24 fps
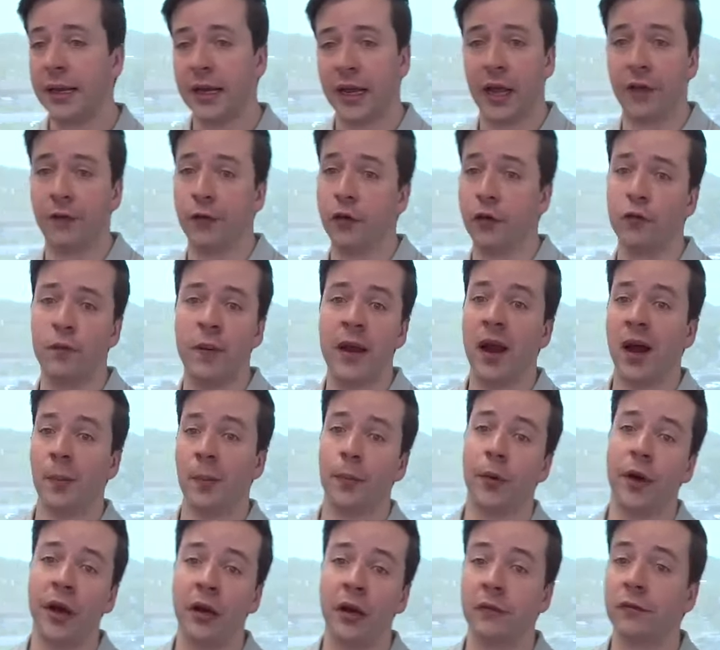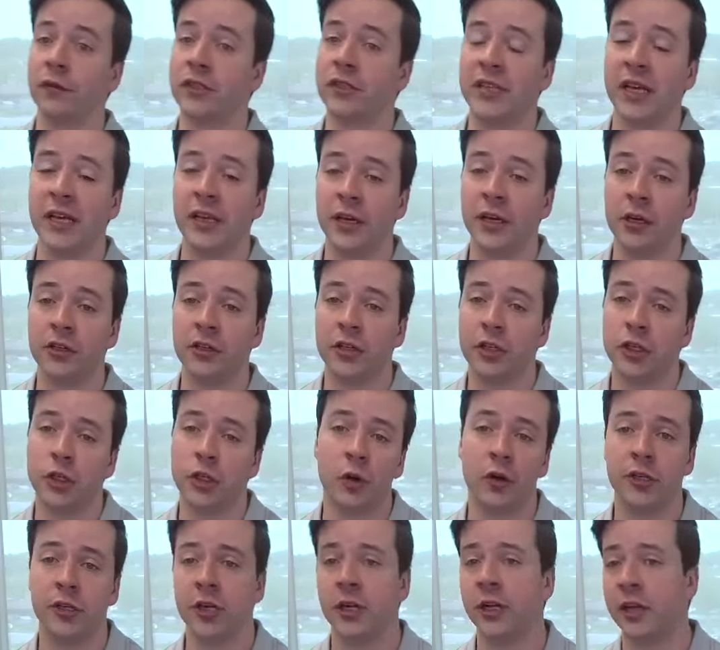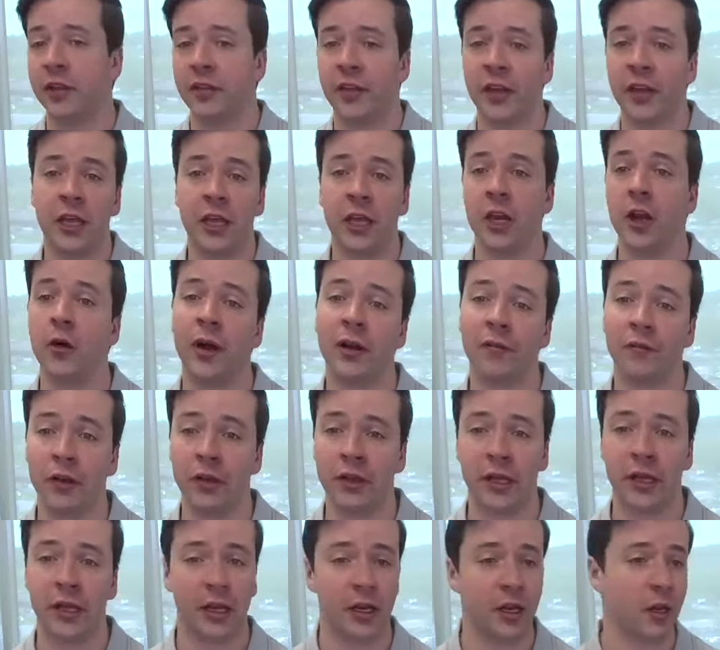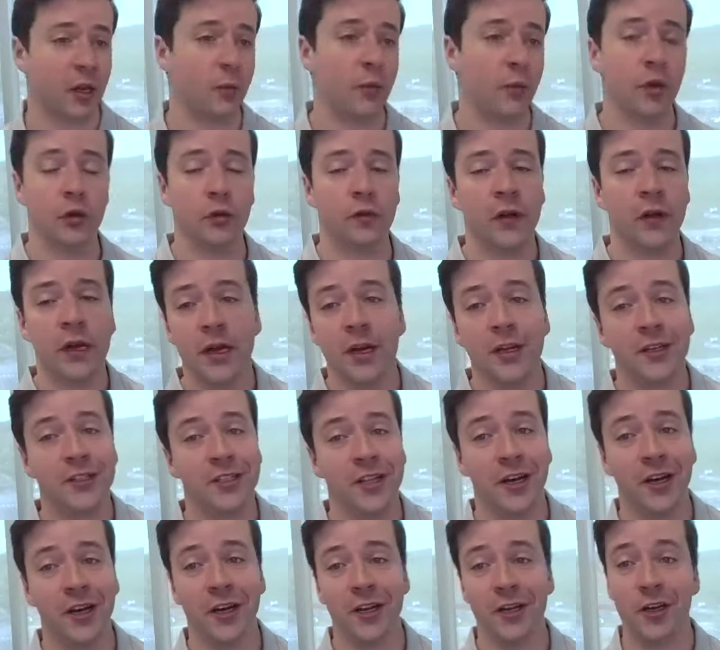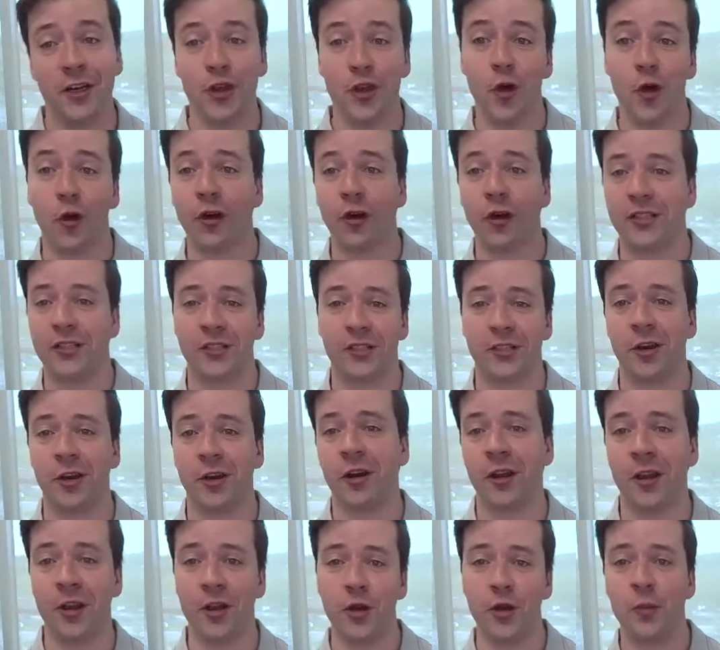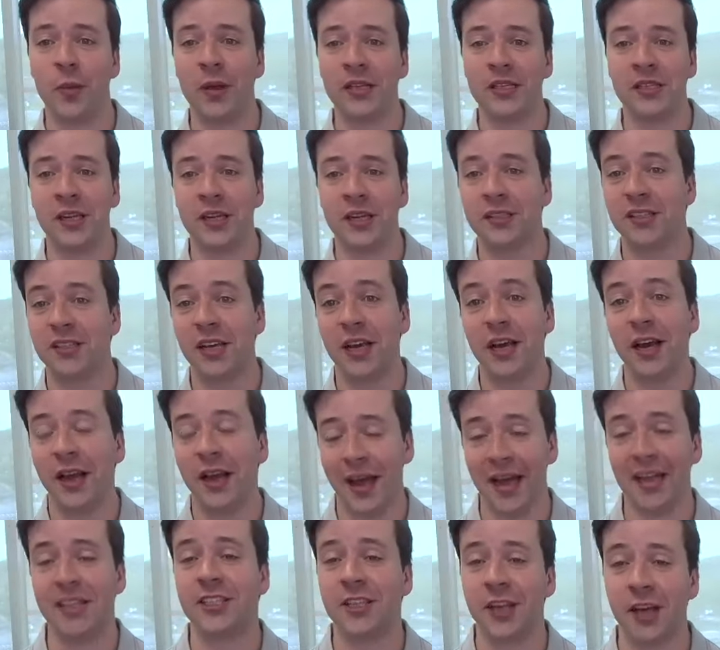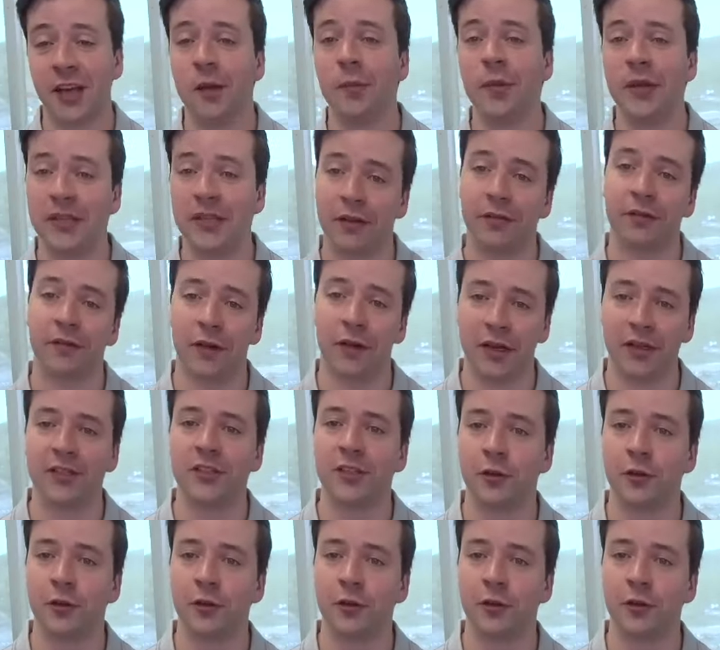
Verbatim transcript: if you've been operating for 10 years in Georgia and you think you know everything and you move to New York to start a new business, it's going to be different.